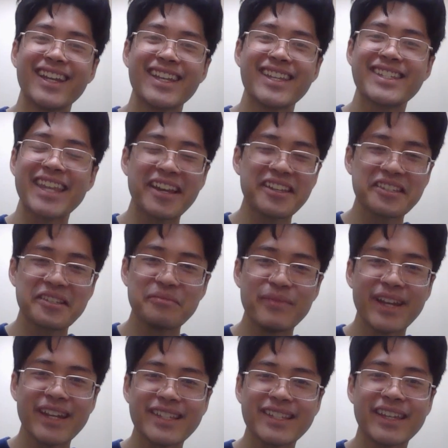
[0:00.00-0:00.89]
Sounds
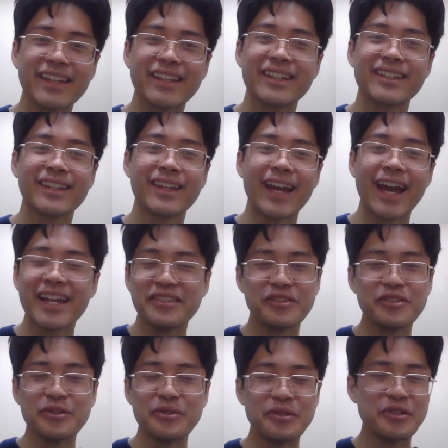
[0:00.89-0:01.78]
amazing.
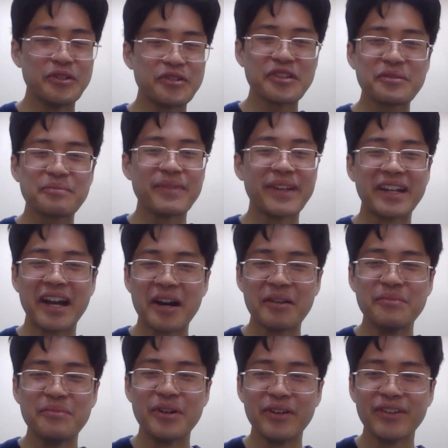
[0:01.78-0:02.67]
And dude, you're just being
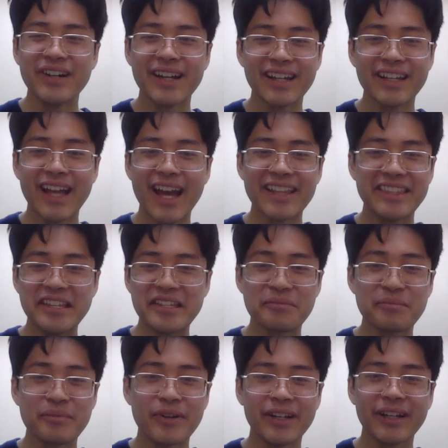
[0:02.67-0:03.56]
humble at
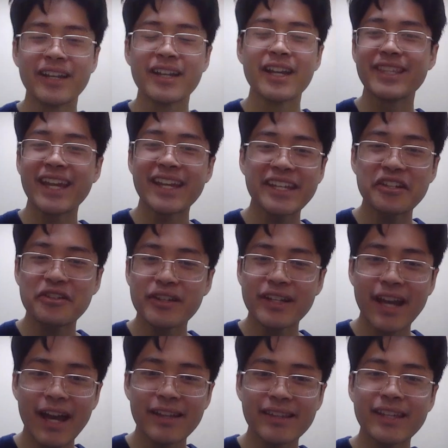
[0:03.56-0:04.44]
this point. Thank you
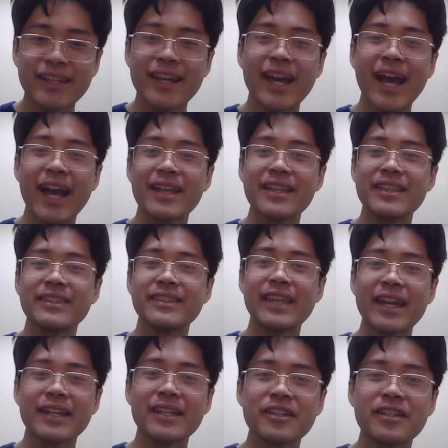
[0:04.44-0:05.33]
again. And
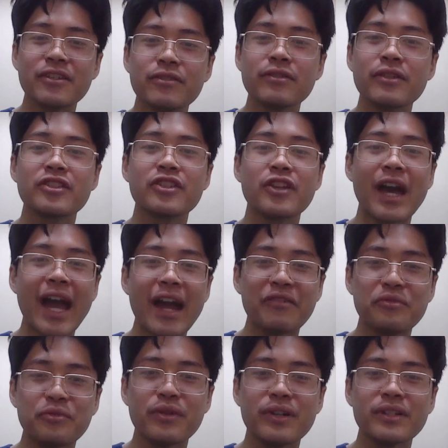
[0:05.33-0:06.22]
thank you to
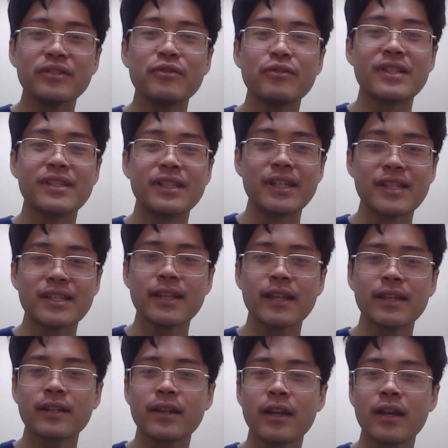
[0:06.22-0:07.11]
everyone who's
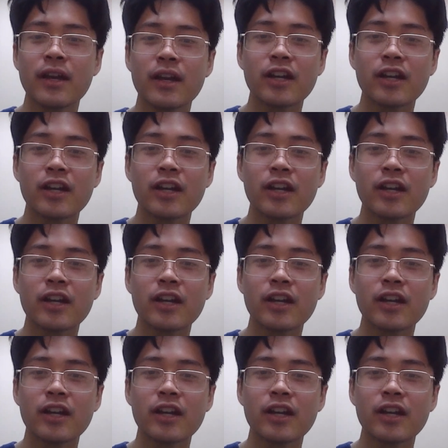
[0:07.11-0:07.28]
listening.